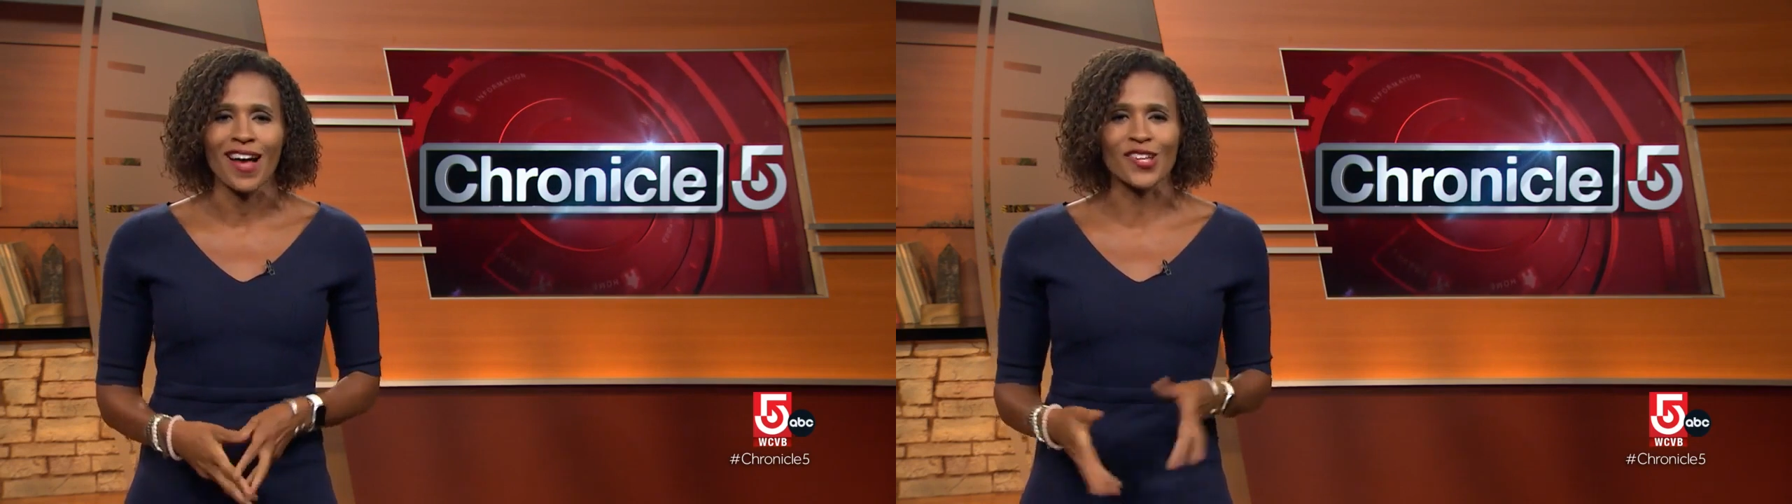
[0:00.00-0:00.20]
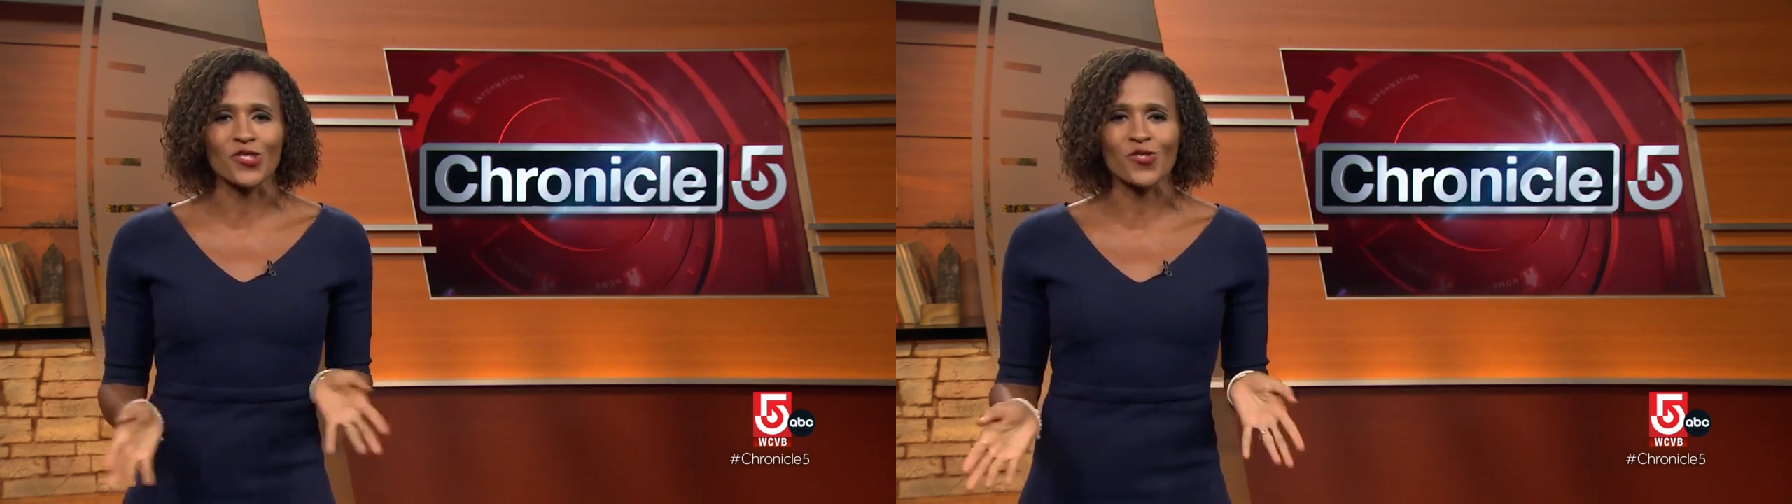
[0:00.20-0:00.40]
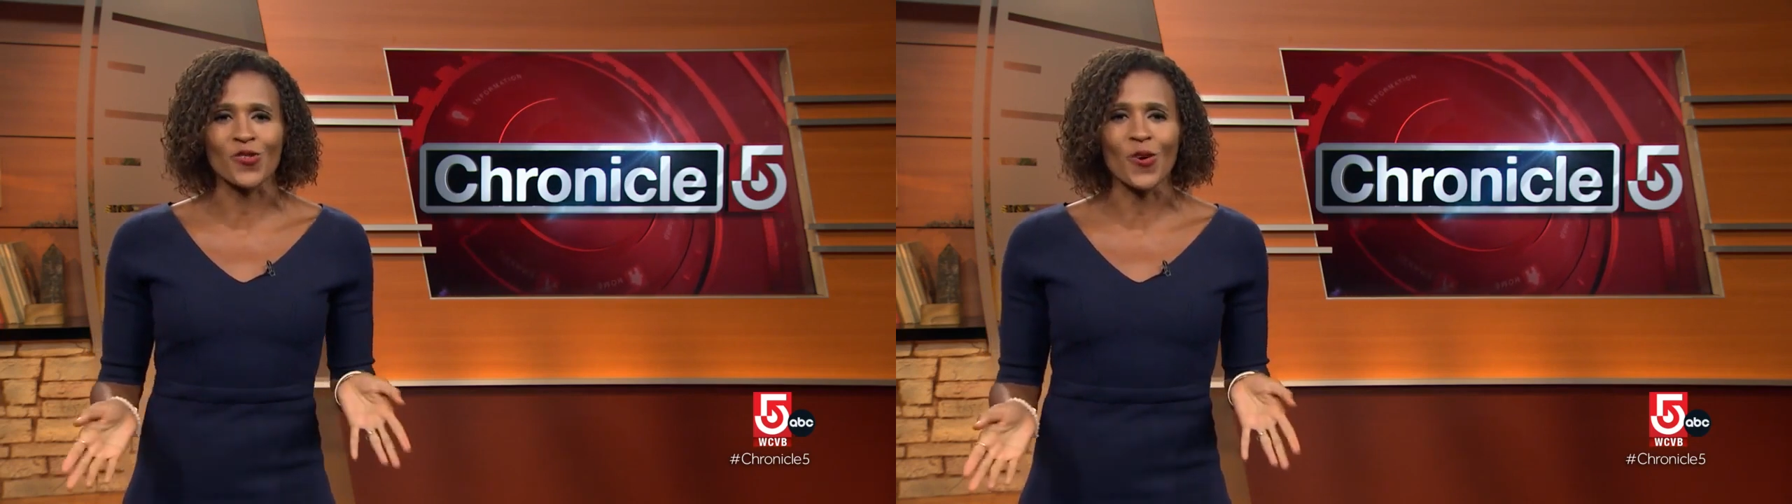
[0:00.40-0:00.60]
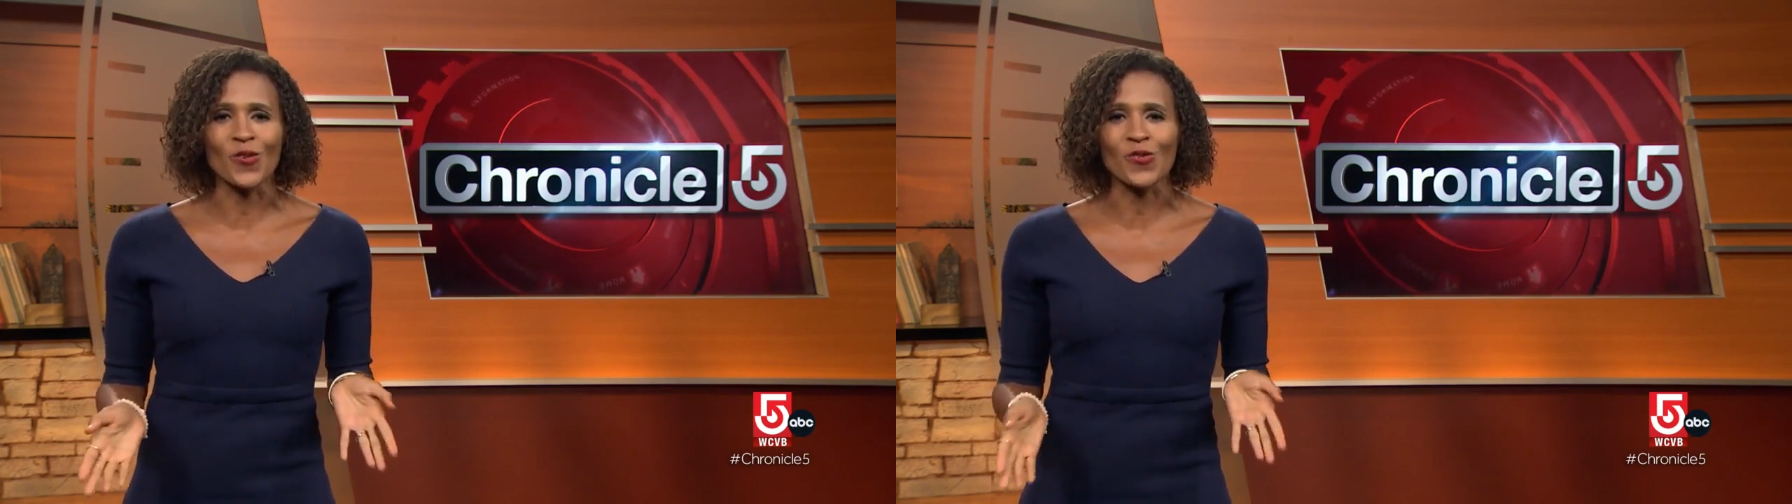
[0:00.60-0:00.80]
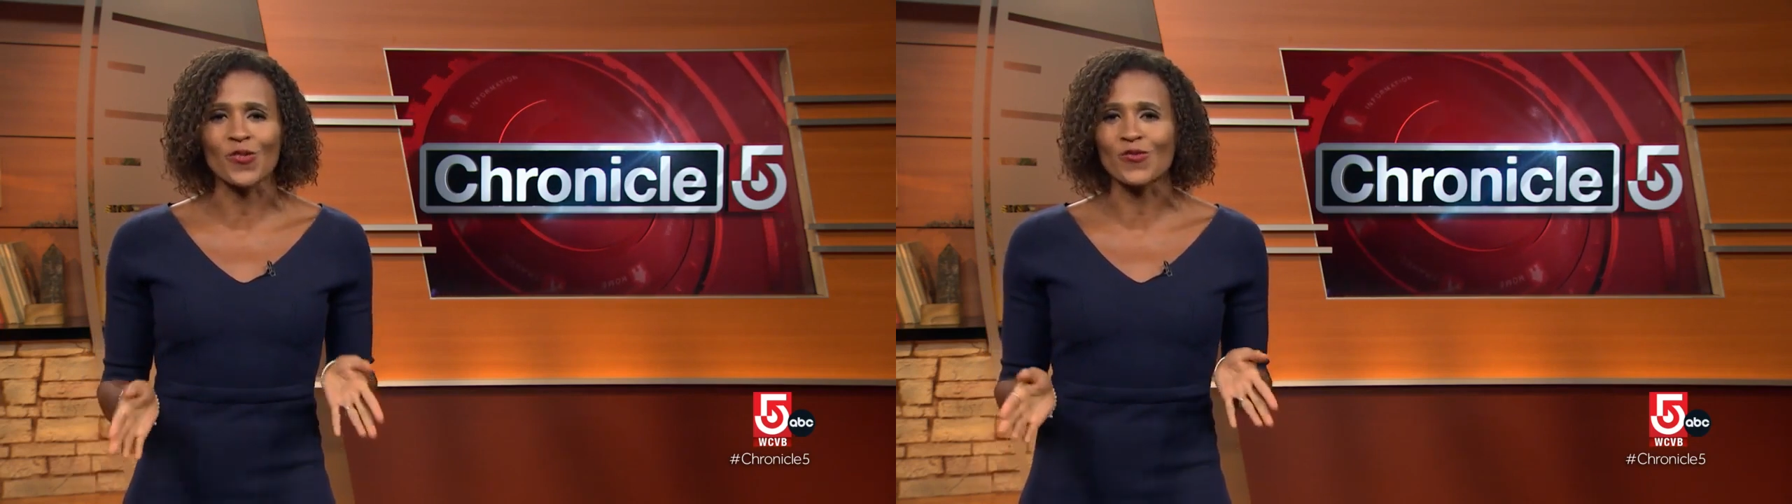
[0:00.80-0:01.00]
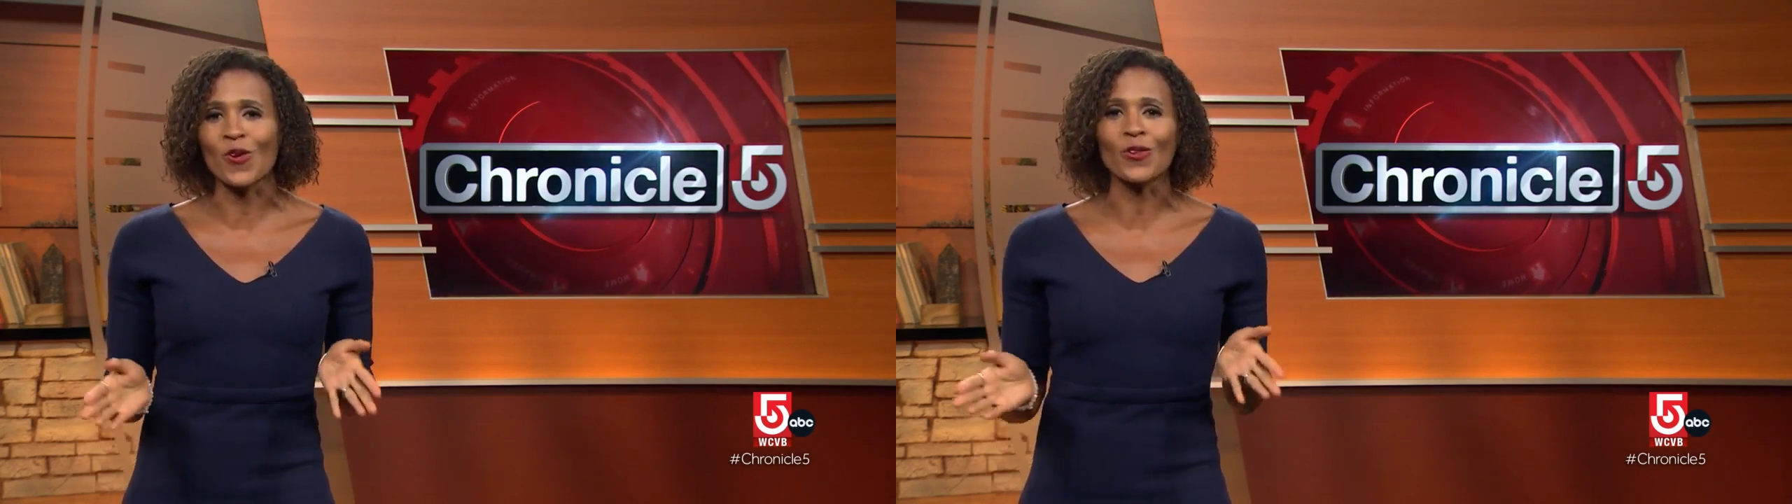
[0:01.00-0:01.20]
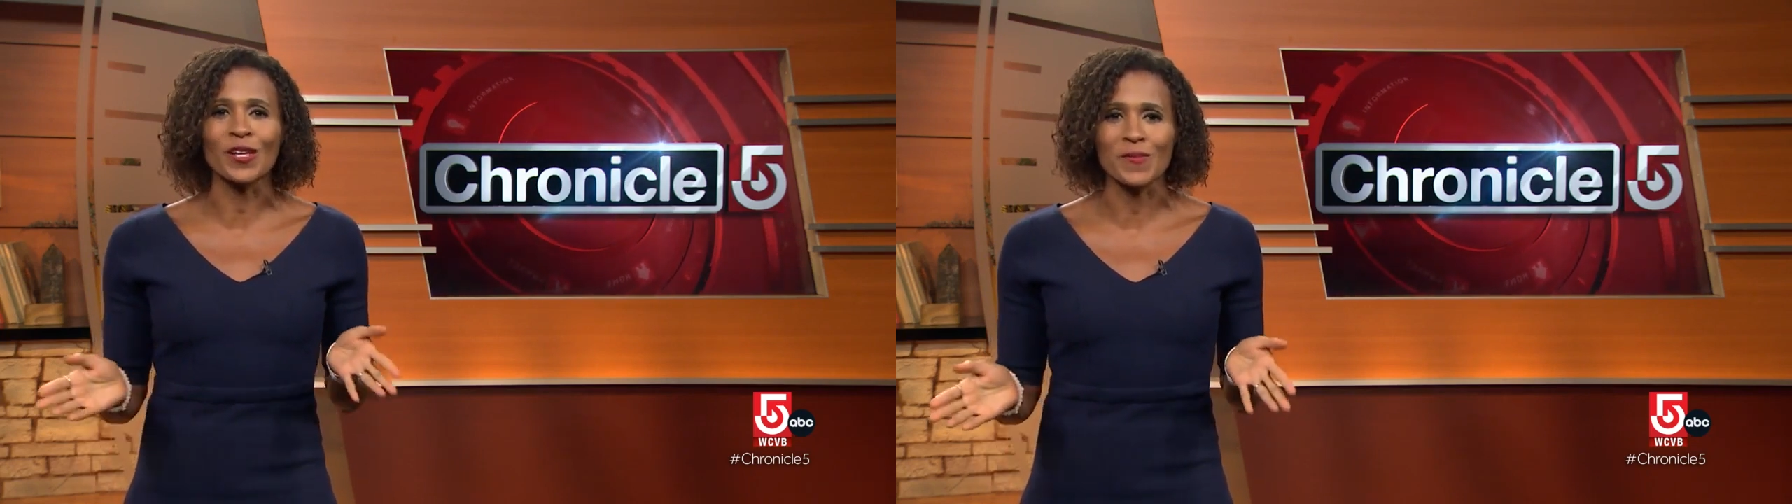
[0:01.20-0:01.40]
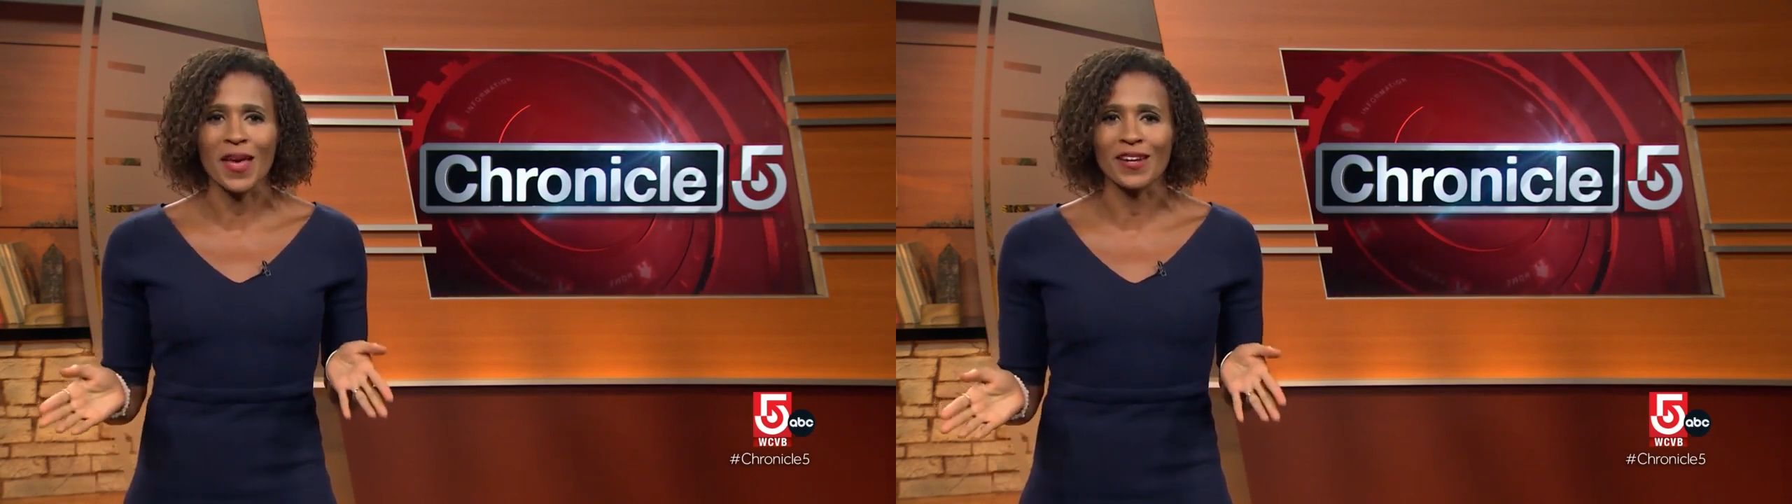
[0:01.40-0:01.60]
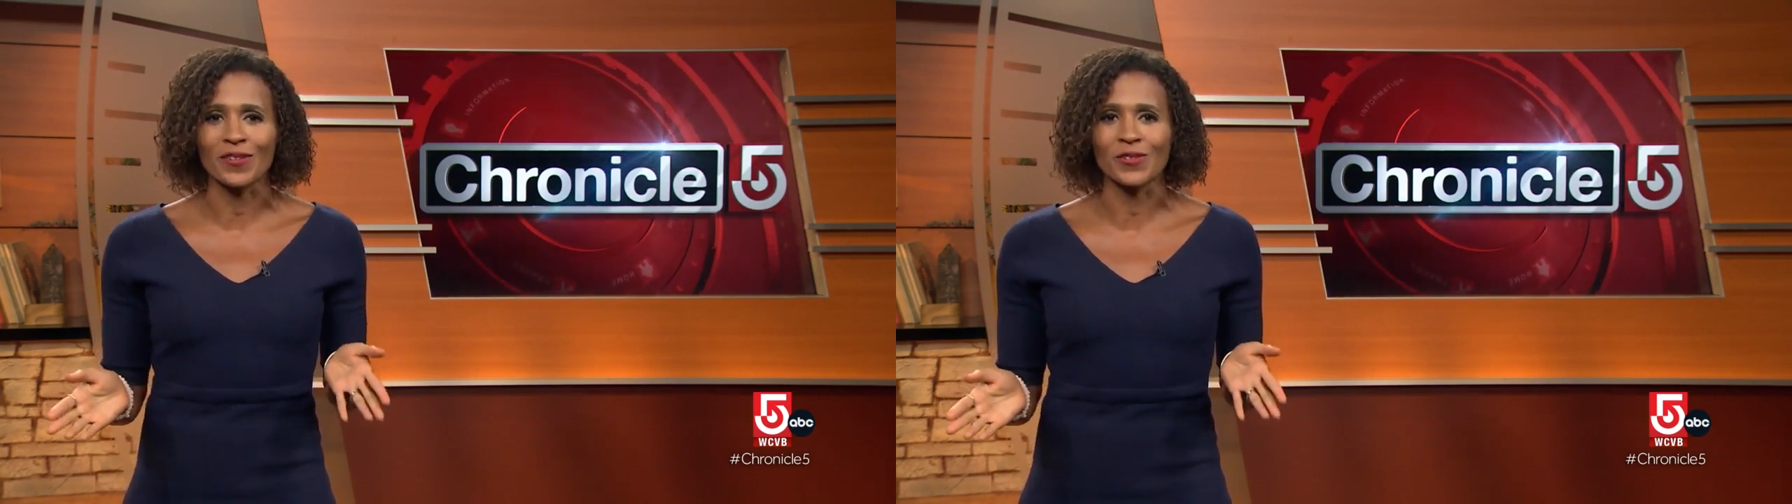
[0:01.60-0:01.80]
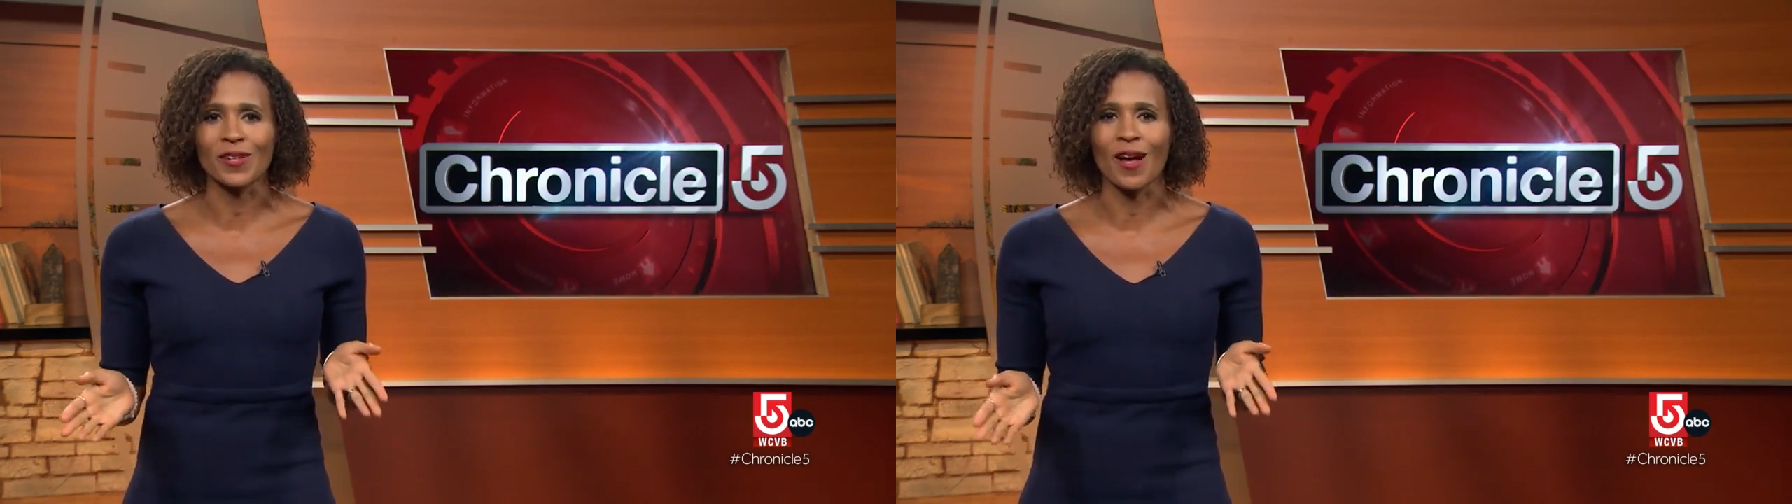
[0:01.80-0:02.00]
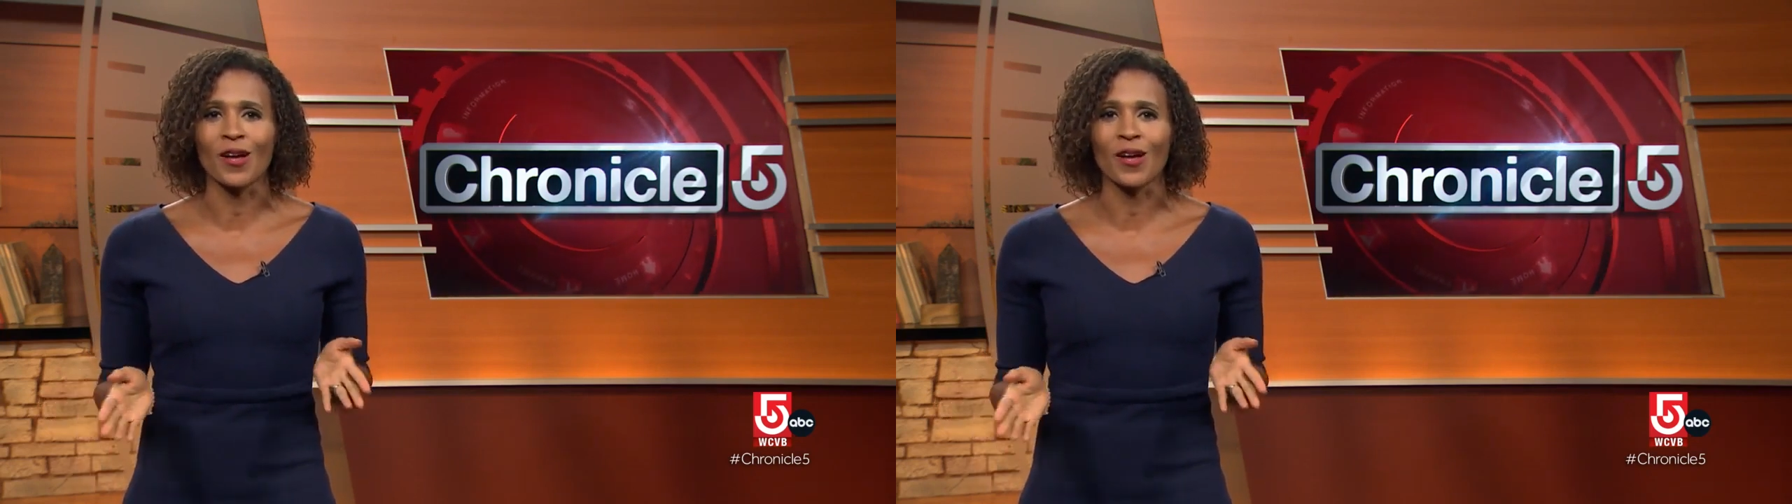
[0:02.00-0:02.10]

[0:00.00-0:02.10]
a stroll through the rolling meadows